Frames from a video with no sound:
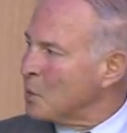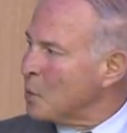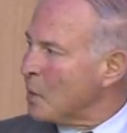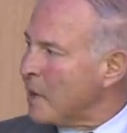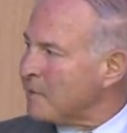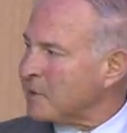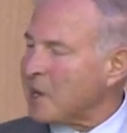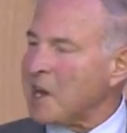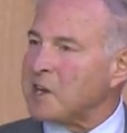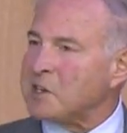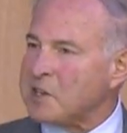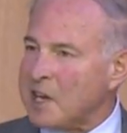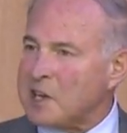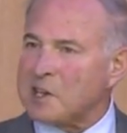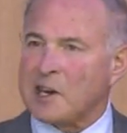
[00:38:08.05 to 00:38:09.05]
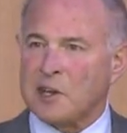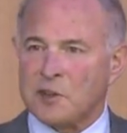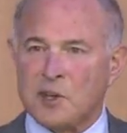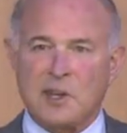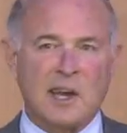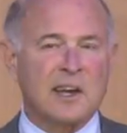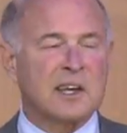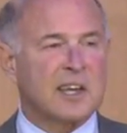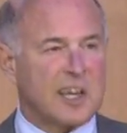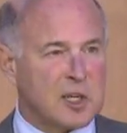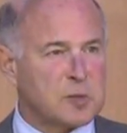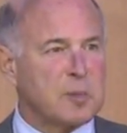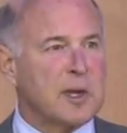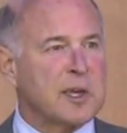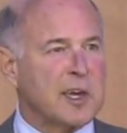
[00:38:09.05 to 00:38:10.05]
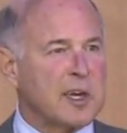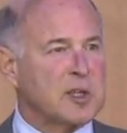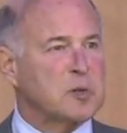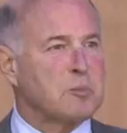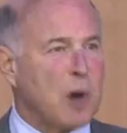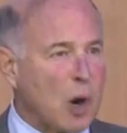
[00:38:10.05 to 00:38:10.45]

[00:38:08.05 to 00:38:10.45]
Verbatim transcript: You have to kind of take it, I think, on a case-by-case,